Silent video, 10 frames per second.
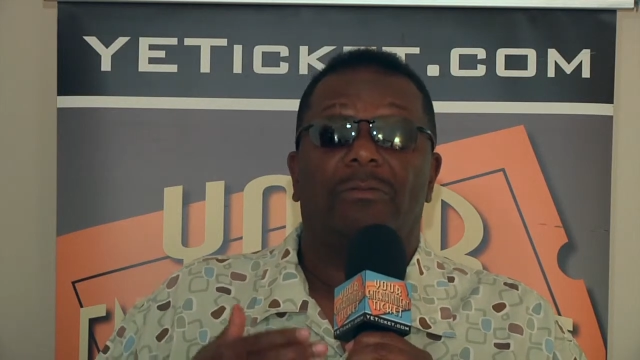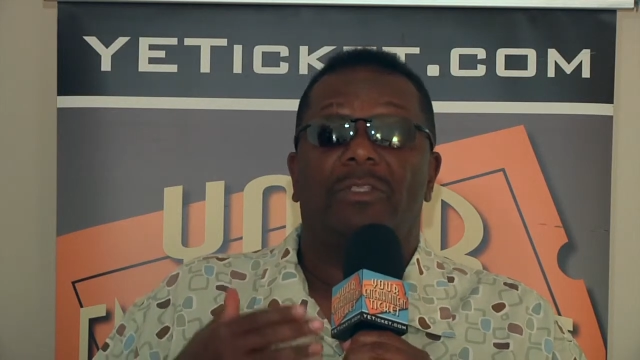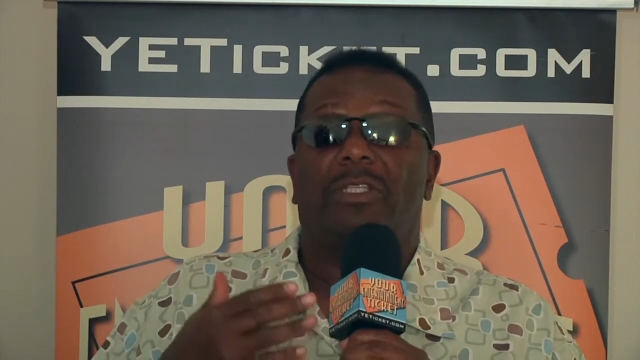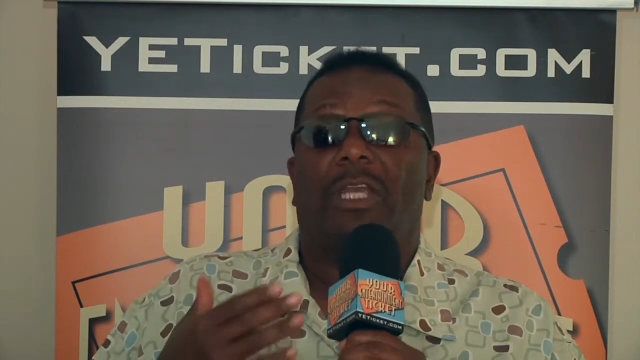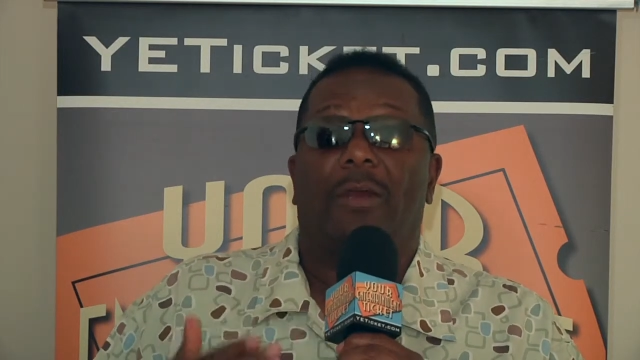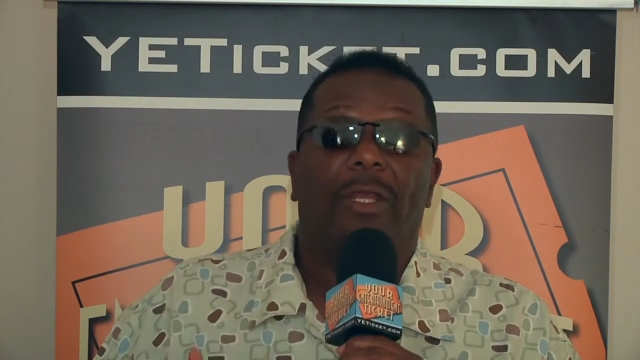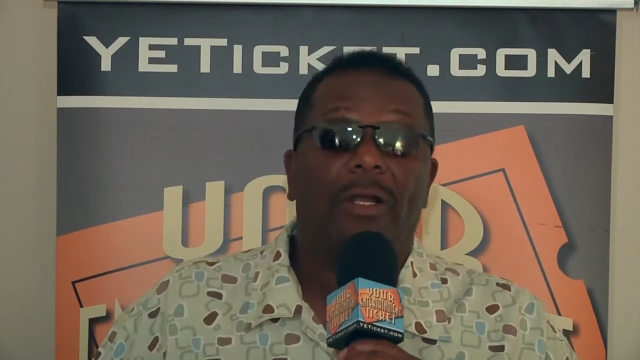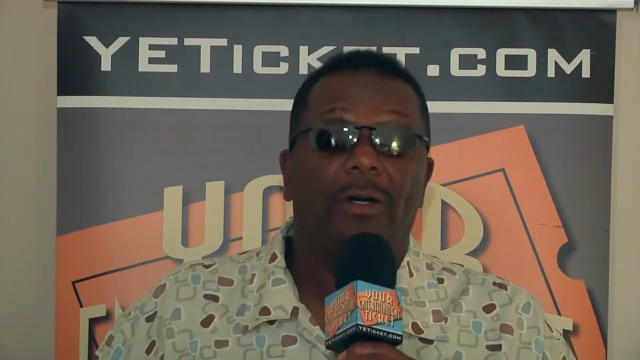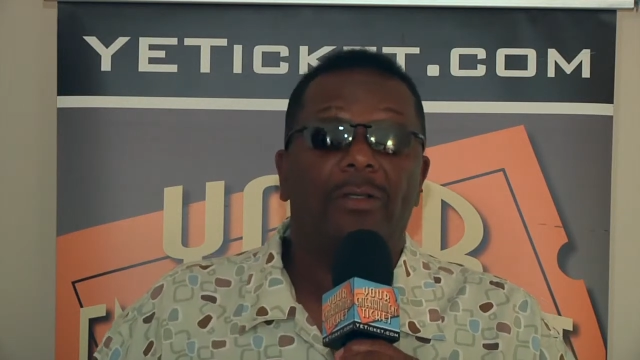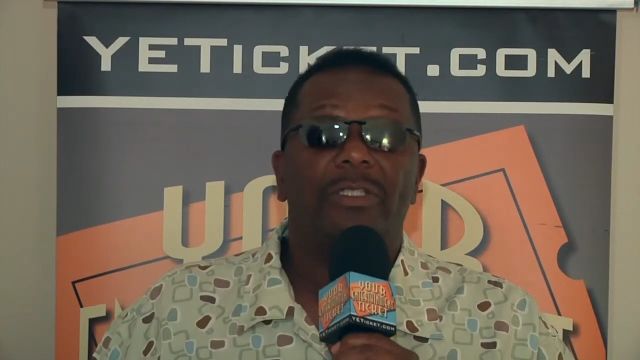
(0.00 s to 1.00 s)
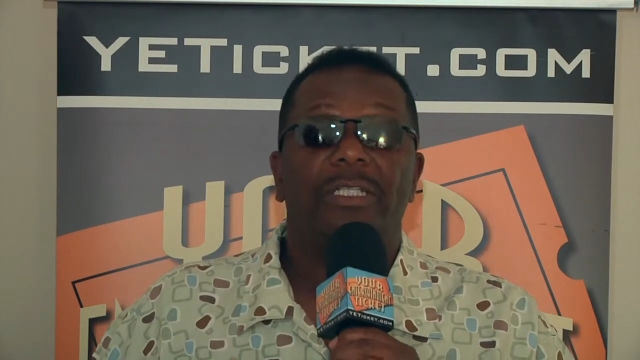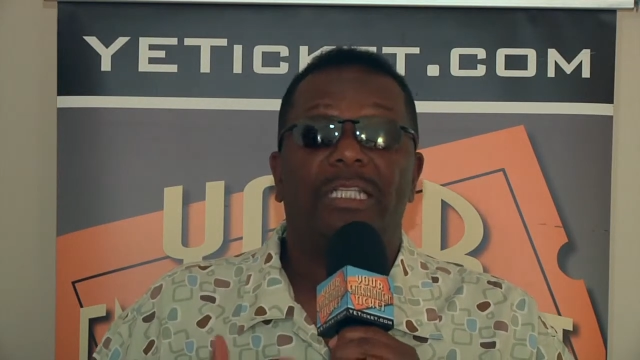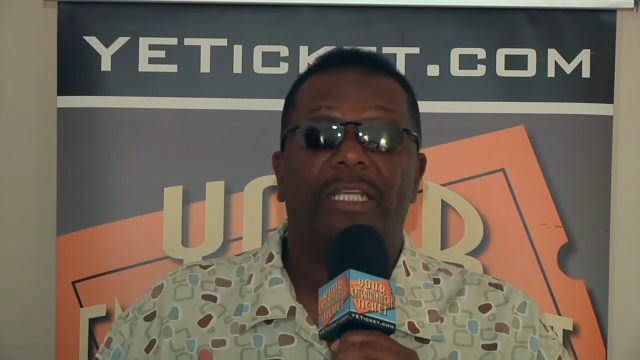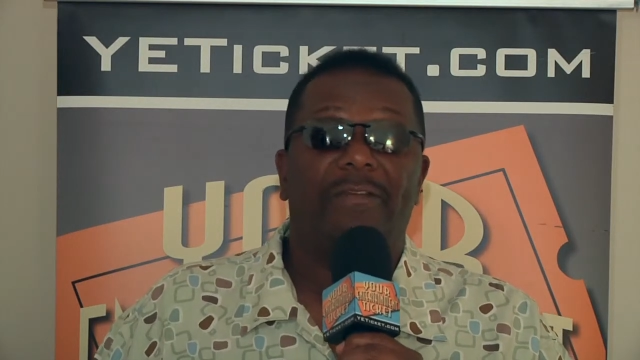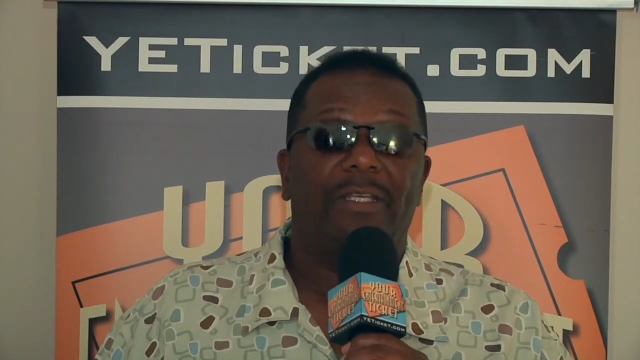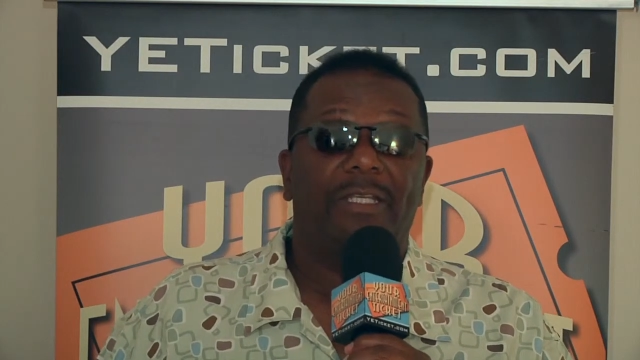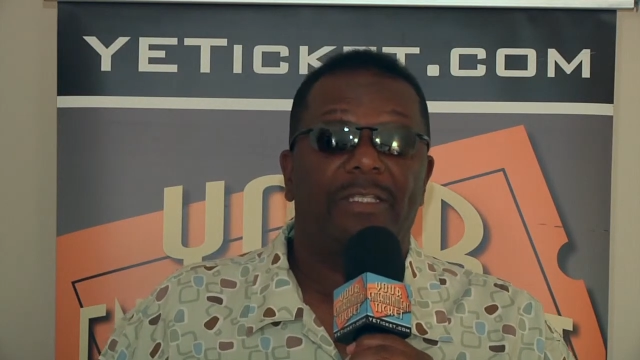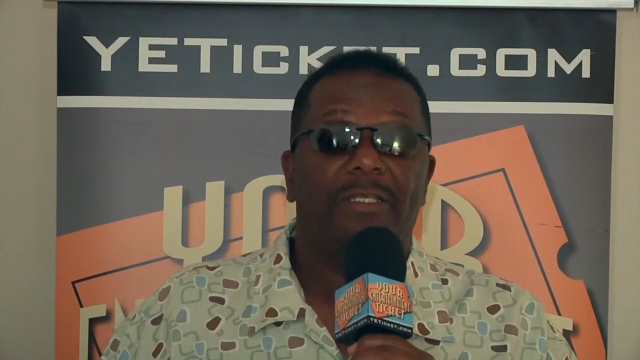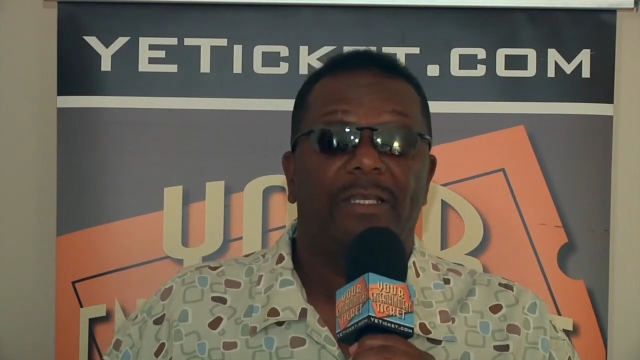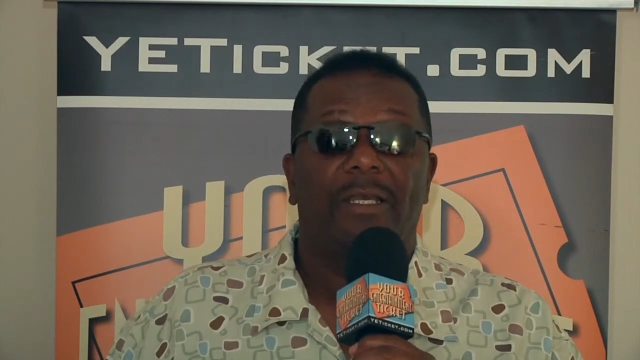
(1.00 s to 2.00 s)
stereos and
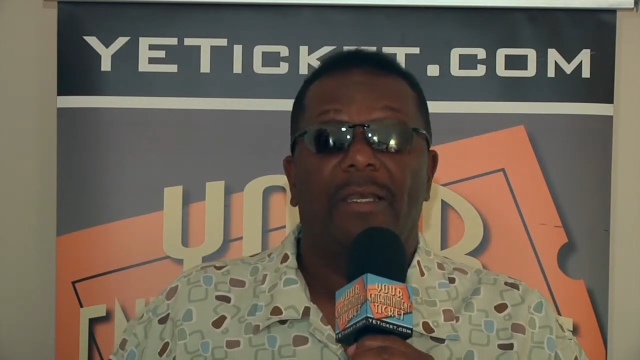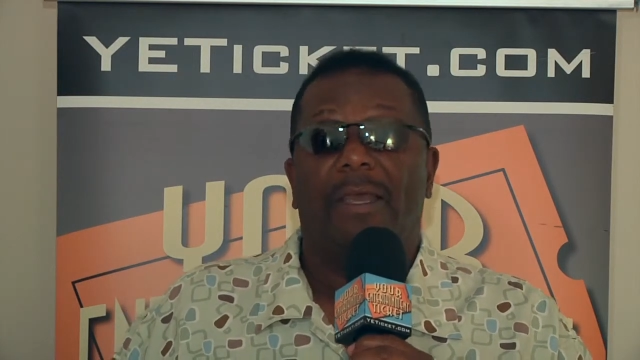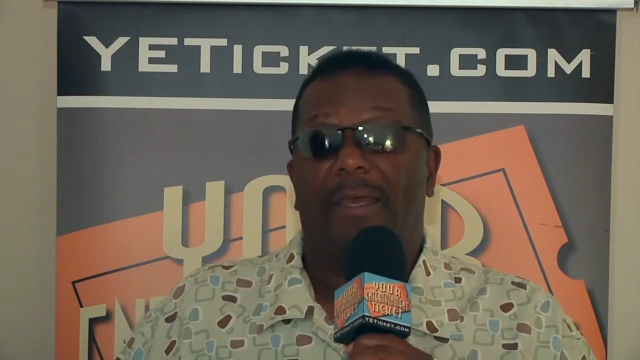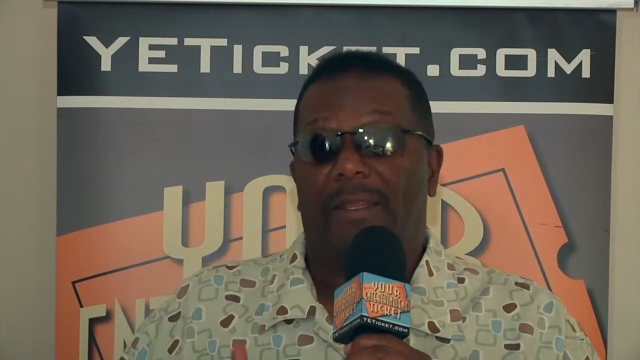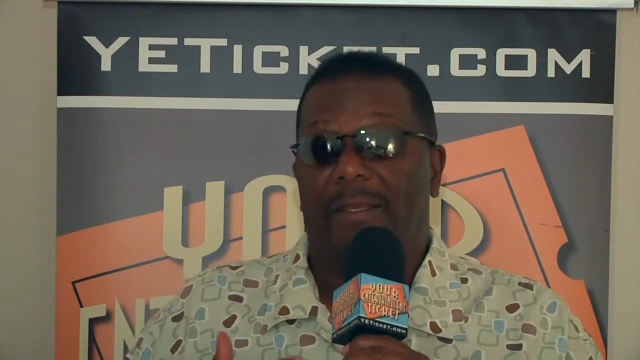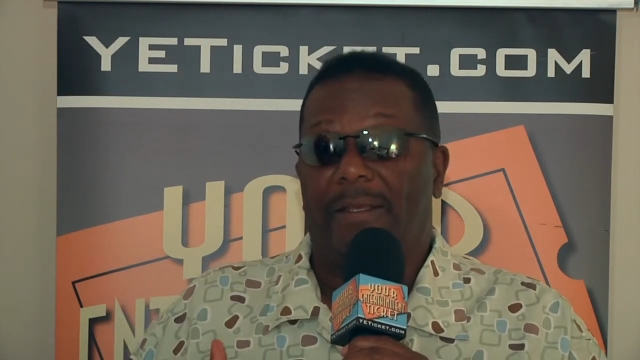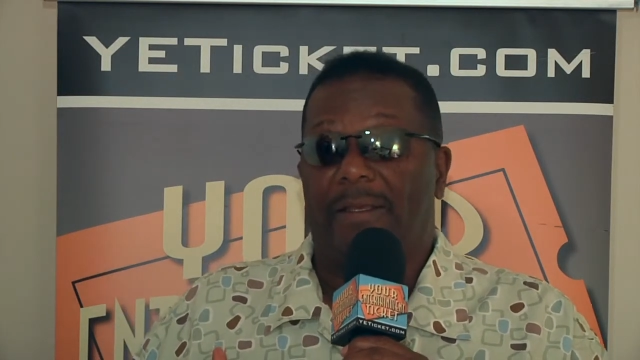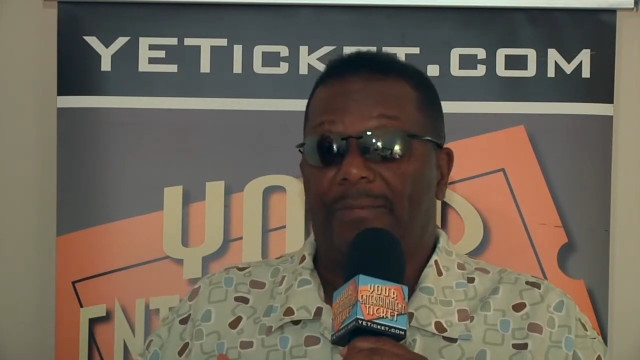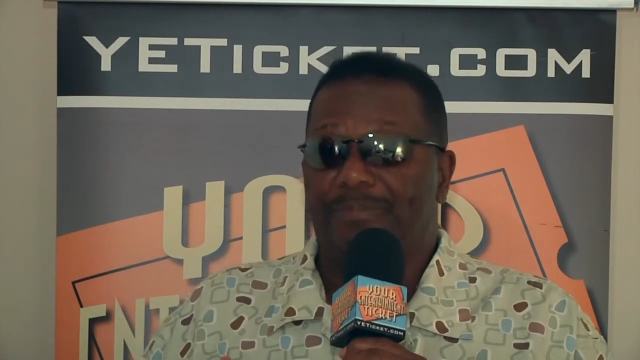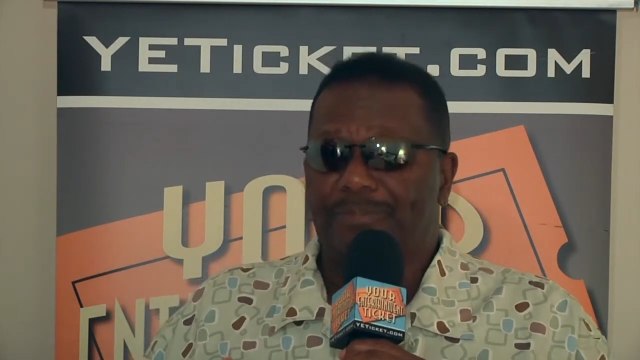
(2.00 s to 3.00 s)
TVs at a